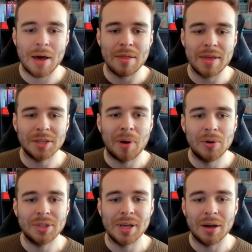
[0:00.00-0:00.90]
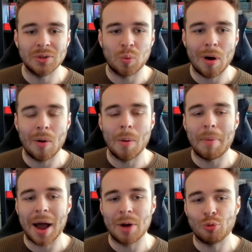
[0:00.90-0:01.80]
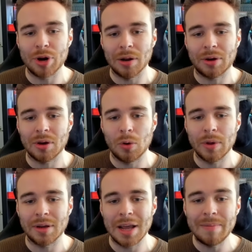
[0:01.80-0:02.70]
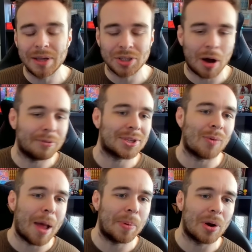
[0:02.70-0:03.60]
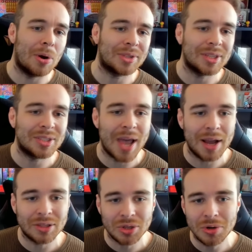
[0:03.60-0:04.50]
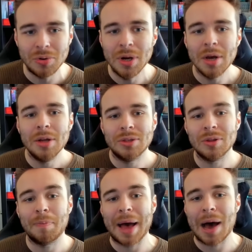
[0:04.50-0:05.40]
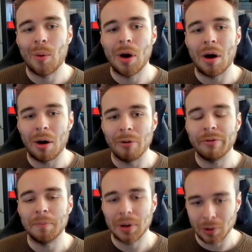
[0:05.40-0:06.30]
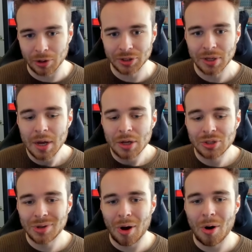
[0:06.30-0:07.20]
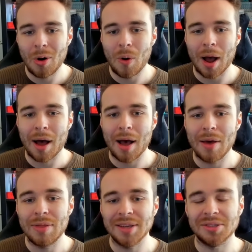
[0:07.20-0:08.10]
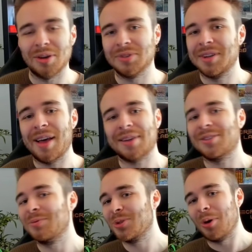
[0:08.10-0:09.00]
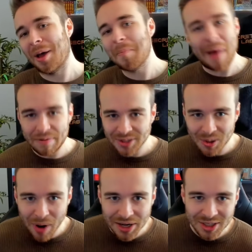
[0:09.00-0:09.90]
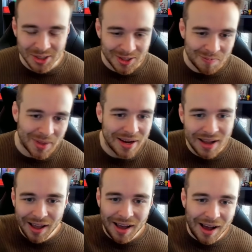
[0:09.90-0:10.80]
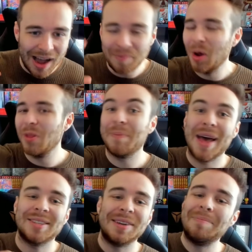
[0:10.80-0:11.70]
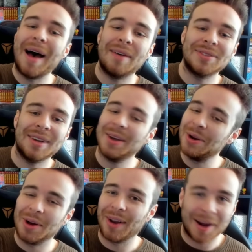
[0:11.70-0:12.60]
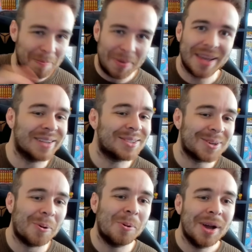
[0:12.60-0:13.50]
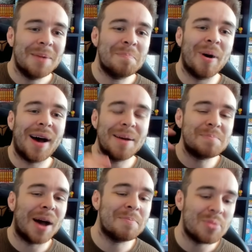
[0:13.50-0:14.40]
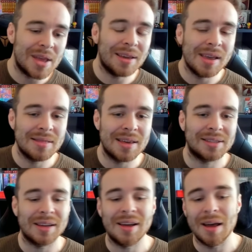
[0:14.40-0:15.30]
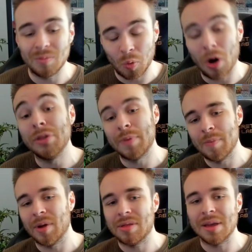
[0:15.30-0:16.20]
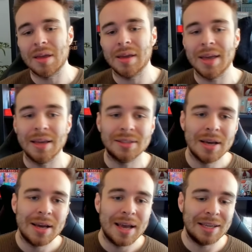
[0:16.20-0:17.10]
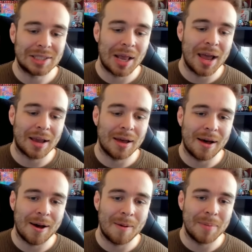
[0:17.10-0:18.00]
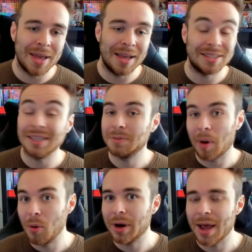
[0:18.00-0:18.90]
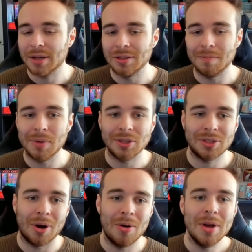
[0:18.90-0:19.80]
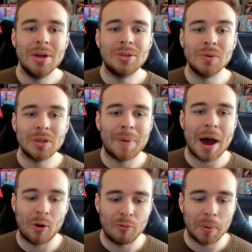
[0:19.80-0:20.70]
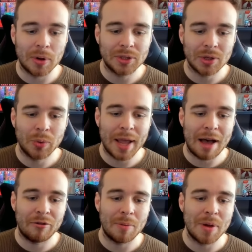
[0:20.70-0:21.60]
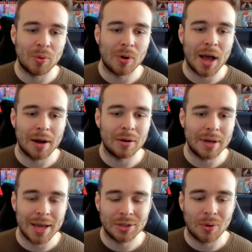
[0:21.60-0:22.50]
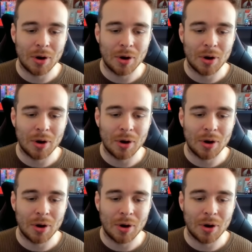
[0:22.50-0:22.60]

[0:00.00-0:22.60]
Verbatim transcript: this post here as well by Riddler Khu with an image of Terrapagos saying two to the power of plus. So uh, this is obviously like some sort of like maths equation or something. I'm not the best at maths, I only got like a B in school, but I'm, I'm thinking this, uh, and what other people are thinking it is, is like, um, it's its Pokedex number, so two to the power of plus, we have people kind of here talking